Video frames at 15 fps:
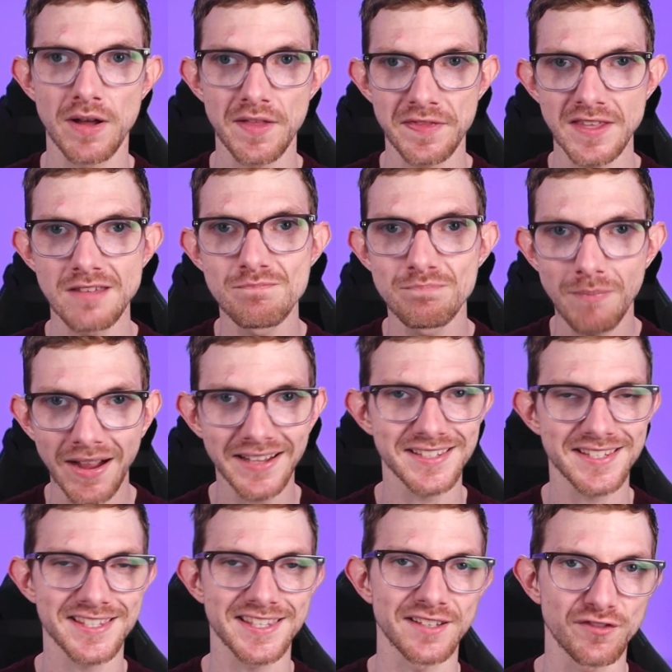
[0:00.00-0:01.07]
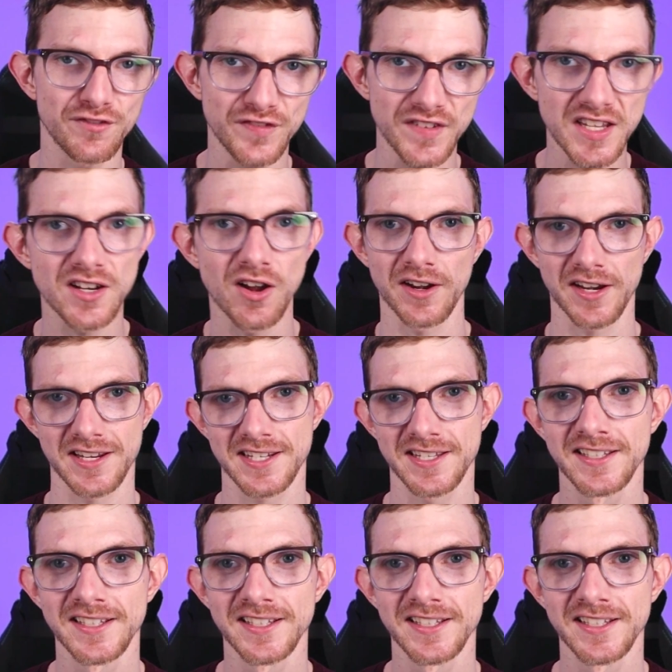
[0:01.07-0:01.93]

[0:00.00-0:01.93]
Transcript: but the mites that feed on it.